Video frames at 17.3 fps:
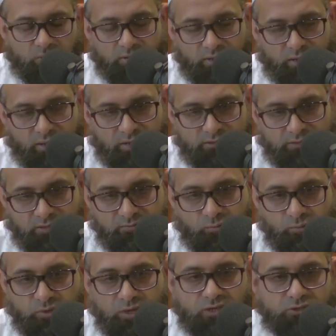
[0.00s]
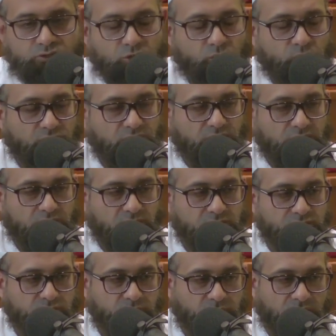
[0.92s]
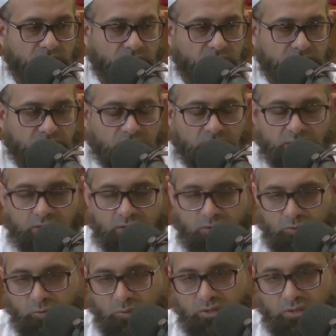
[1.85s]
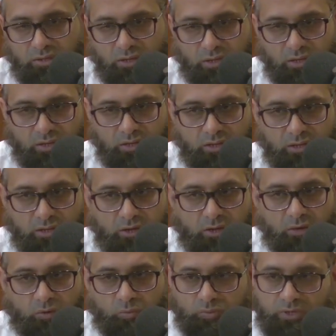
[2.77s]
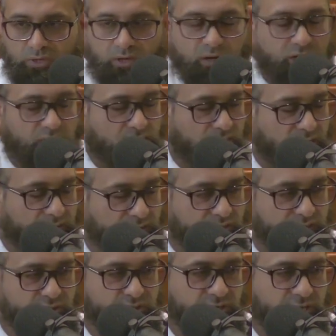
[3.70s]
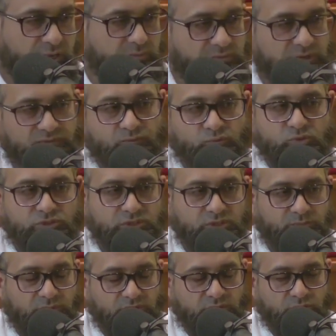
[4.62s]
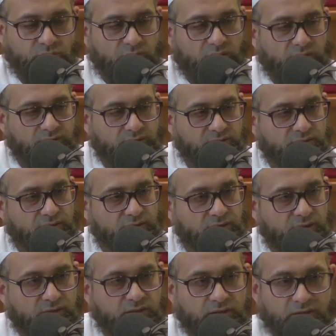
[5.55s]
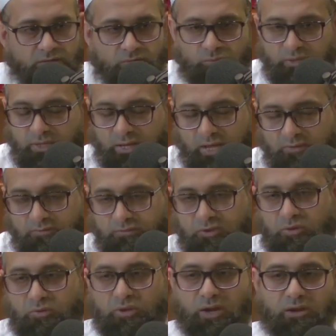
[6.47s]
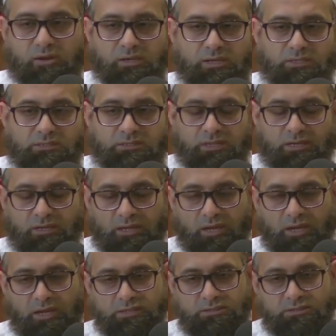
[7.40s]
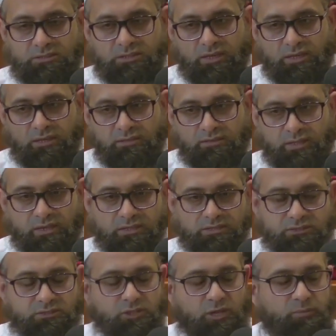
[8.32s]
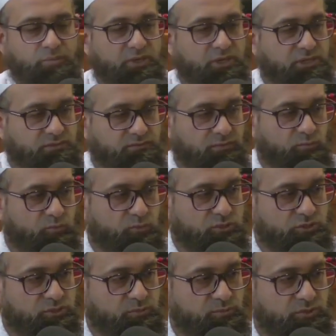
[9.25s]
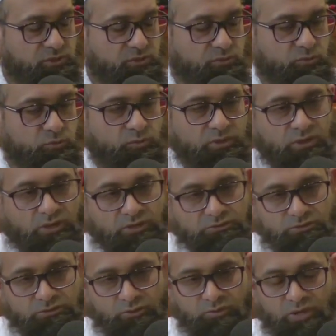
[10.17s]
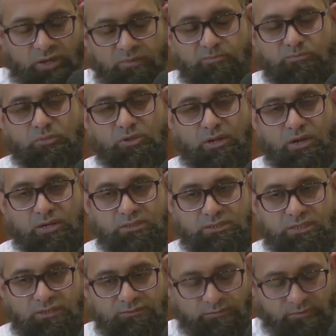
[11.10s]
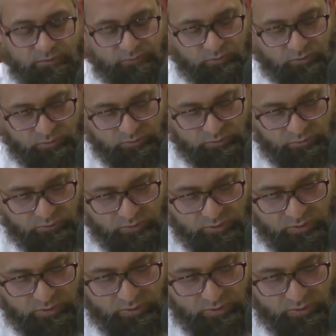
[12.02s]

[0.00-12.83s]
Eh, as if we are showing Allah subhanahu wa ta'ala that, oh Allah, we are not ashamed of worshipping you either. We have no arrogance in us that is stopping us from worshipping you. We also humble ourselves before you.